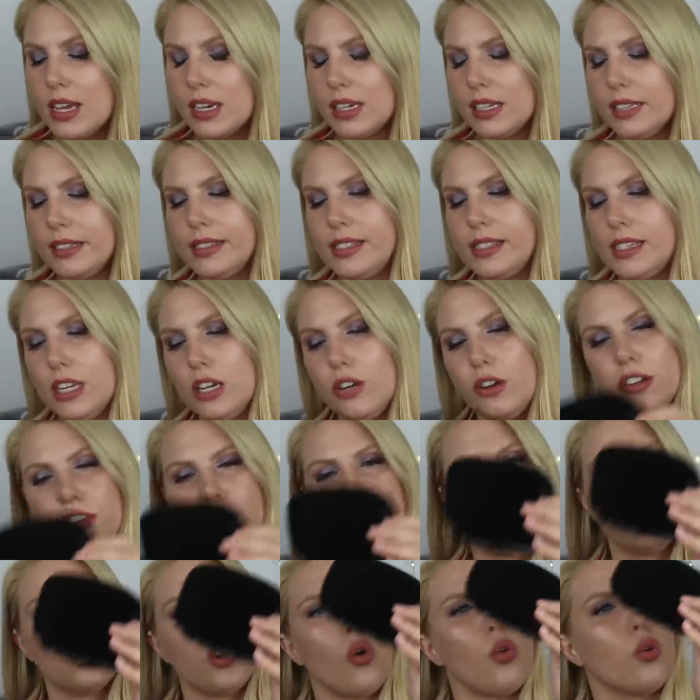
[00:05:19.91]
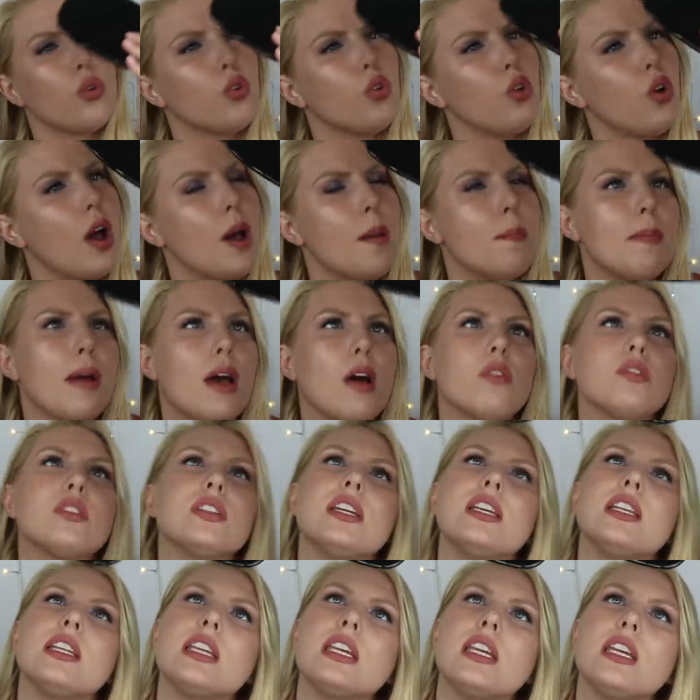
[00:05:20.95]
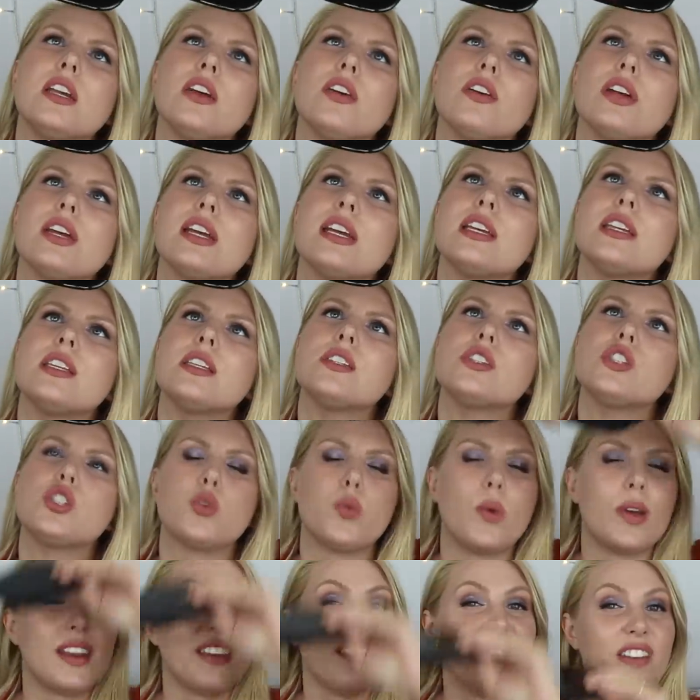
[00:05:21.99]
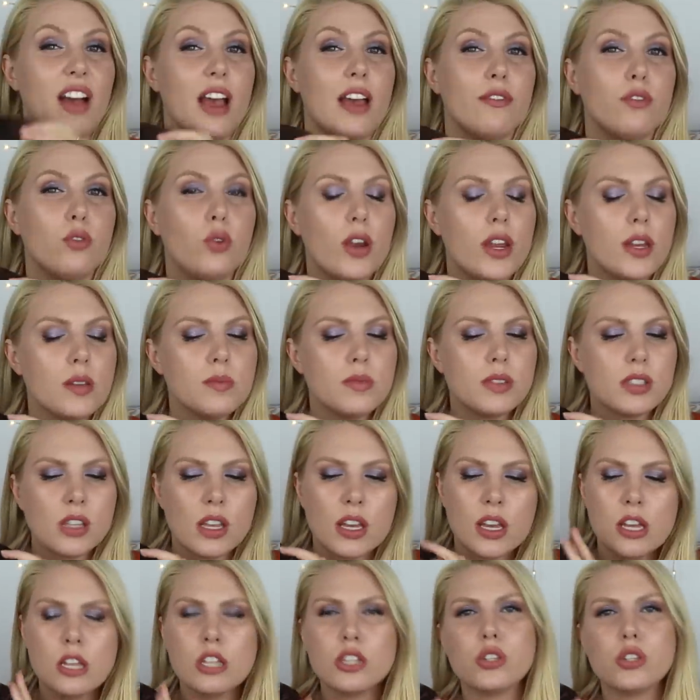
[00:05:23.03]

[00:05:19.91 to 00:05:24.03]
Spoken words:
considering the total amount in here is 25 grams.